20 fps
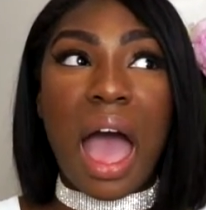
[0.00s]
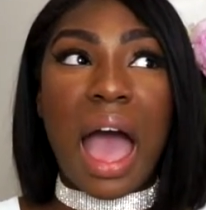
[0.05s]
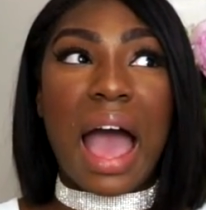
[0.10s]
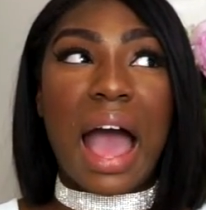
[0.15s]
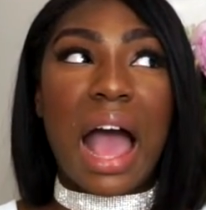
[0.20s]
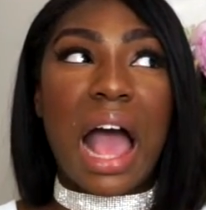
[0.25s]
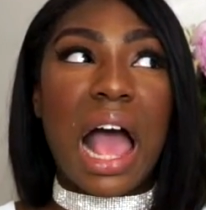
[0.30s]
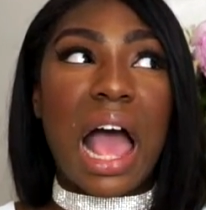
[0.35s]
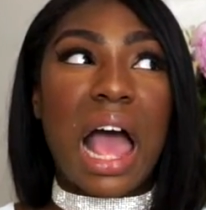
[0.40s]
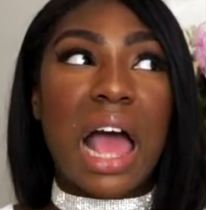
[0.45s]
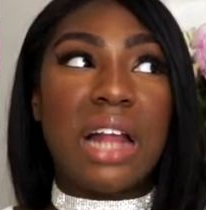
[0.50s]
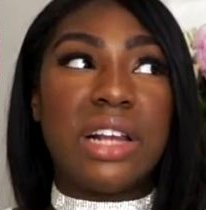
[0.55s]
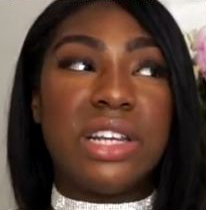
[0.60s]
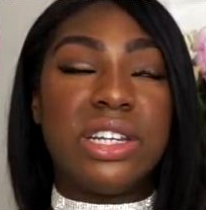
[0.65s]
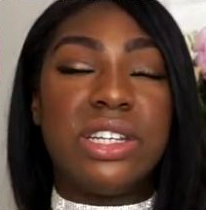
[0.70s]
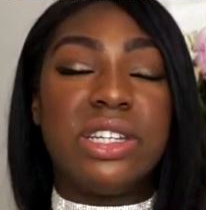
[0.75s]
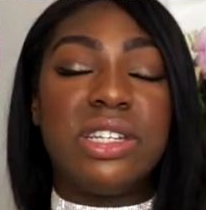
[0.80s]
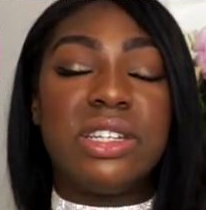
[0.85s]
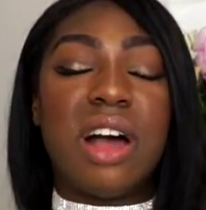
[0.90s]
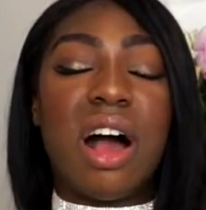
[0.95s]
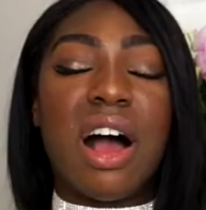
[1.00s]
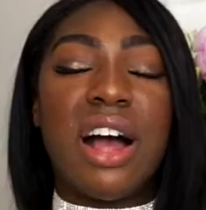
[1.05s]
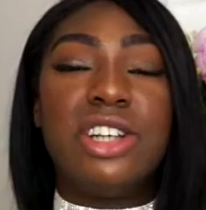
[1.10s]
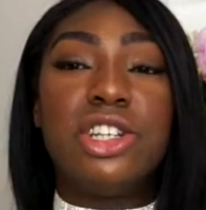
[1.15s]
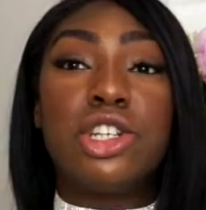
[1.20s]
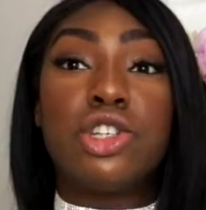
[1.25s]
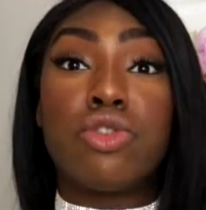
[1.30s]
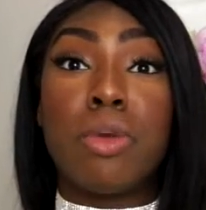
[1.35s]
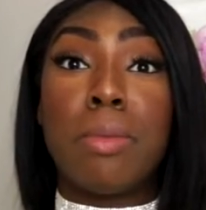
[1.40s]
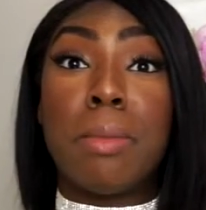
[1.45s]
and I
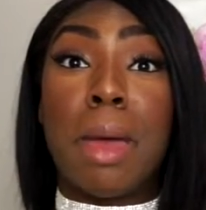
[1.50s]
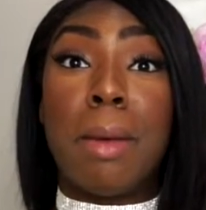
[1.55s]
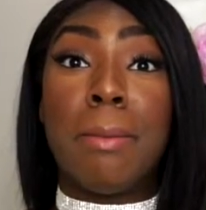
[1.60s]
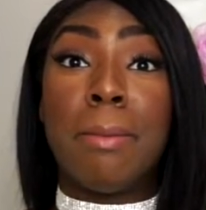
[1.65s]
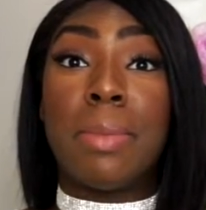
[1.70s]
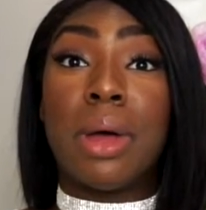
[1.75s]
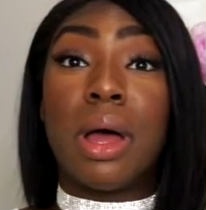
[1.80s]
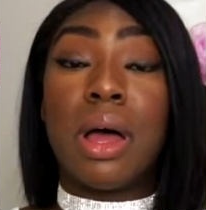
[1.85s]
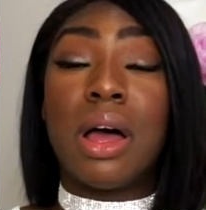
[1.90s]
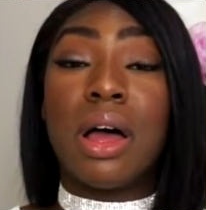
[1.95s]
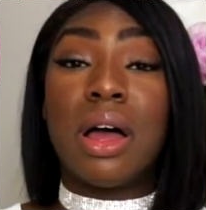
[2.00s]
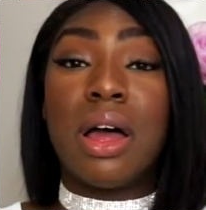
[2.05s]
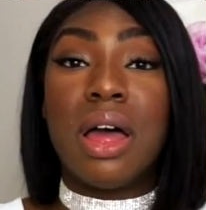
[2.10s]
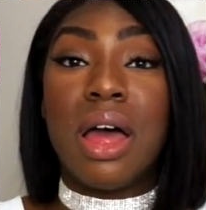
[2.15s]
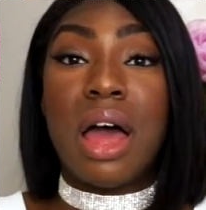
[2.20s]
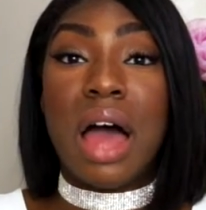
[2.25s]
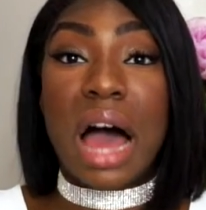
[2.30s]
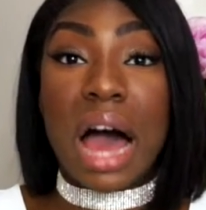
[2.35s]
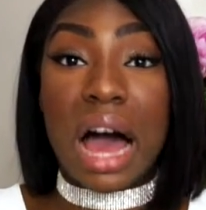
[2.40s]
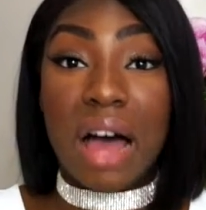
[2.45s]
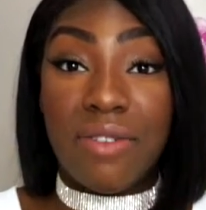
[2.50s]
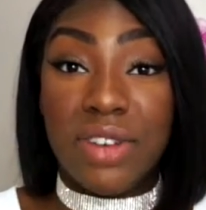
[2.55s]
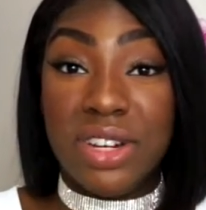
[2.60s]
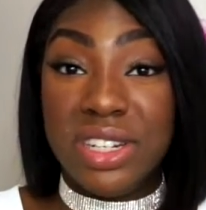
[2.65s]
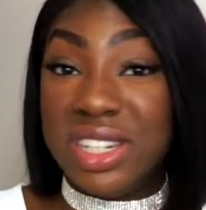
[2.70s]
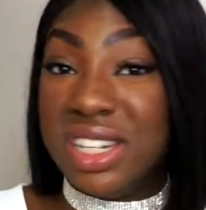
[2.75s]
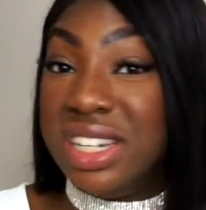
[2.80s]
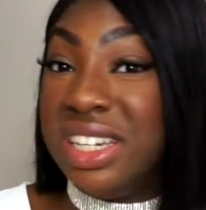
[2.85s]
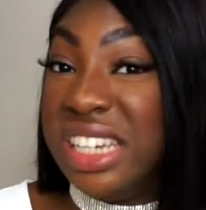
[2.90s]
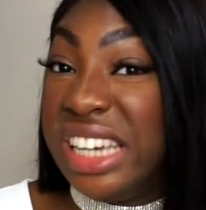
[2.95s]
just remember having
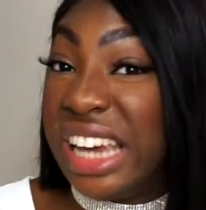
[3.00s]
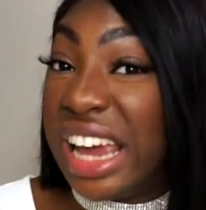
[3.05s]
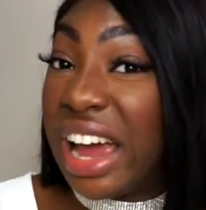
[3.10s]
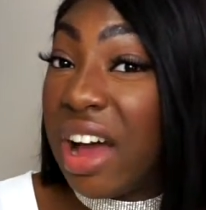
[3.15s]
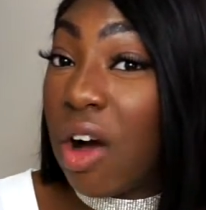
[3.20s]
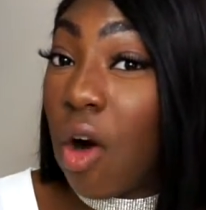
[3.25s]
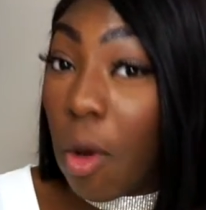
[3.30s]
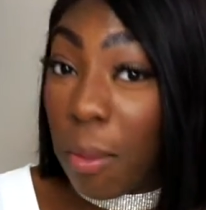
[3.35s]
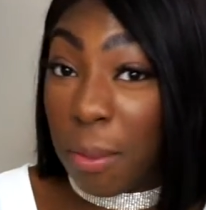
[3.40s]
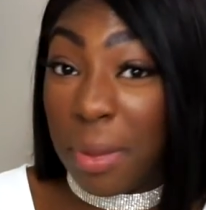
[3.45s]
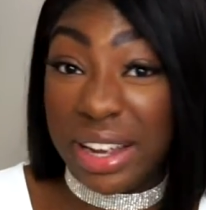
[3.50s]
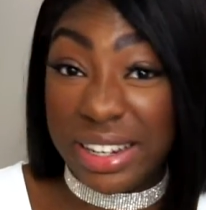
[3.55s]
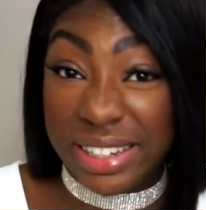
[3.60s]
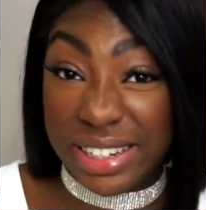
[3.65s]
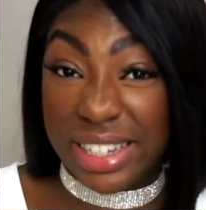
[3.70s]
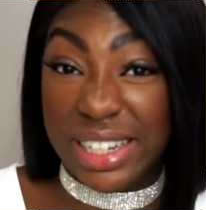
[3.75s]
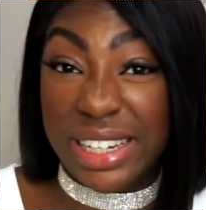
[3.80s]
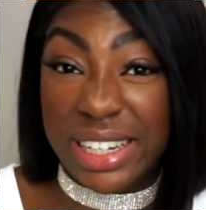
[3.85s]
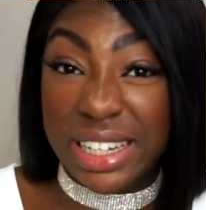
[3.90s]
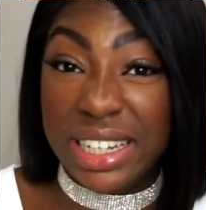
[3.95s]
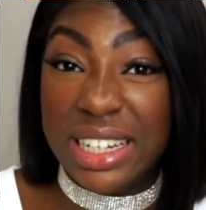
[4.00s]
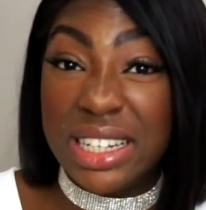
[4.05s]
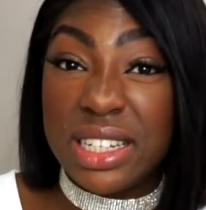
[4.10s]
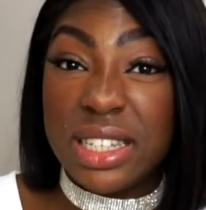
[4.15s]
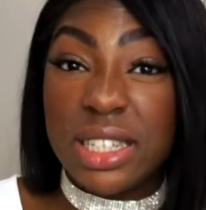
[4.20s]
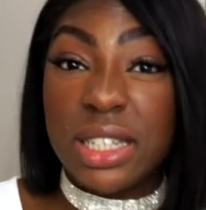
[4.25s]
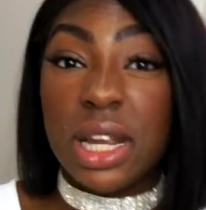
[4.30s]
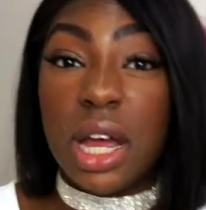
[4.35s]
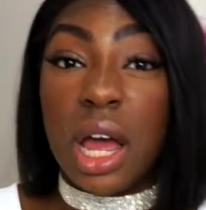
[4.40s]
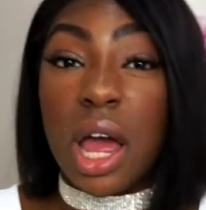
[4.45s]
to get on my
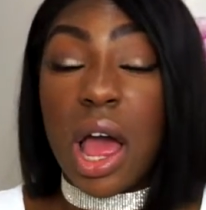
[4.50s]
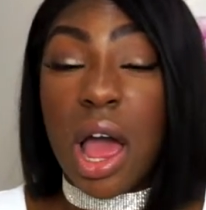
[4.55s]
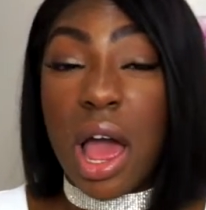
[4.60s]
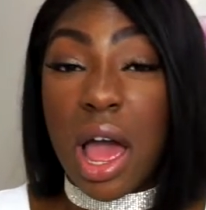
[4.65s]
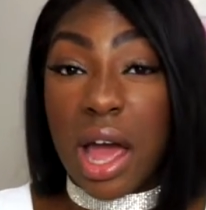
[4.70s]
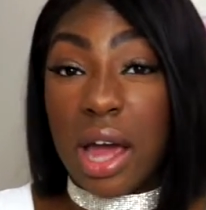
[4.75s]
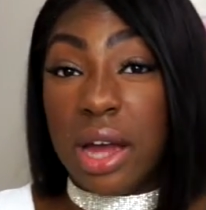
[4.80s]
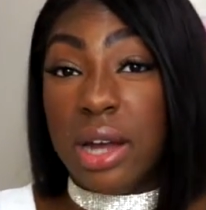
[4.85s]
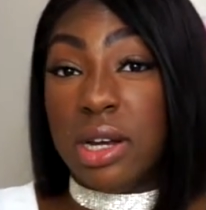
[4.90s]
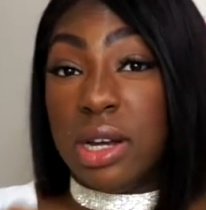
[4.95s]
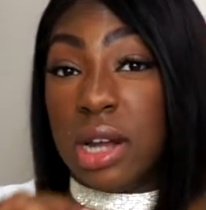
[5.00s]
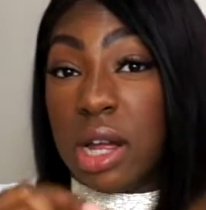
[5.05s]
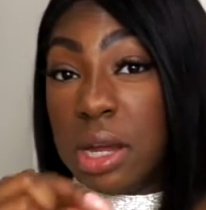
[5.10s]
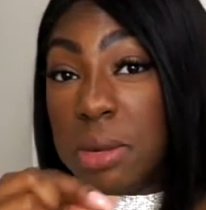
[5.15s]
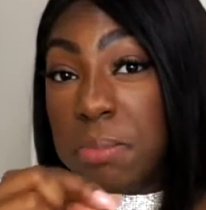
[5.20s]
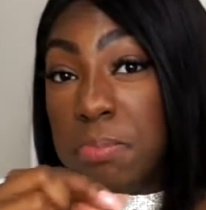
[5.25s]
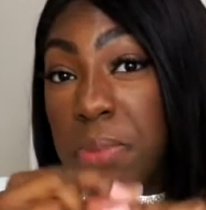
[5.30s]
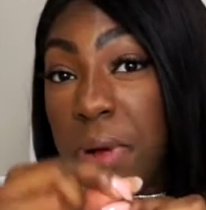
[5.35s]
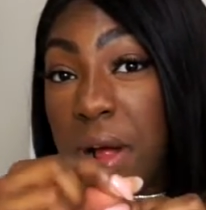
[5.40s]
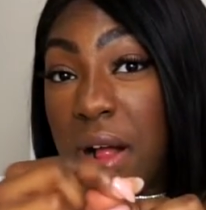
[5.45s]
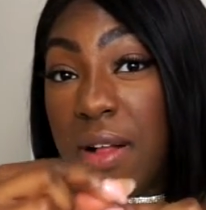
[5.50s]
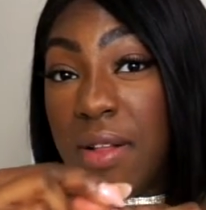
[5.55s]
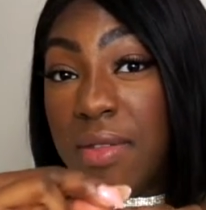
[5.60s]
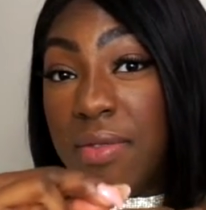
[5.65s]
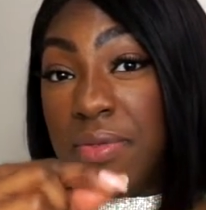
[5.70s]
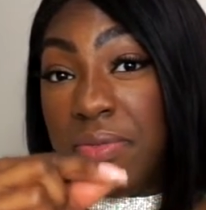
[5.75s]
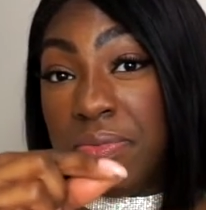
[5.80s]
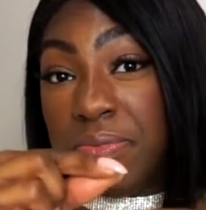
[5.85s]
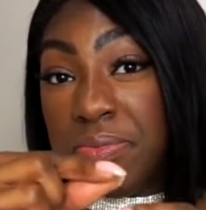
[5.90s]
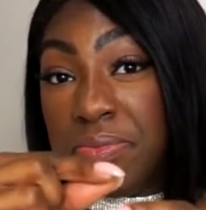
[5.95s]
knees and like
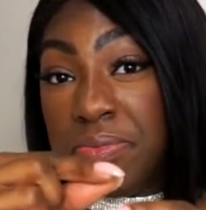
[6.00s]
button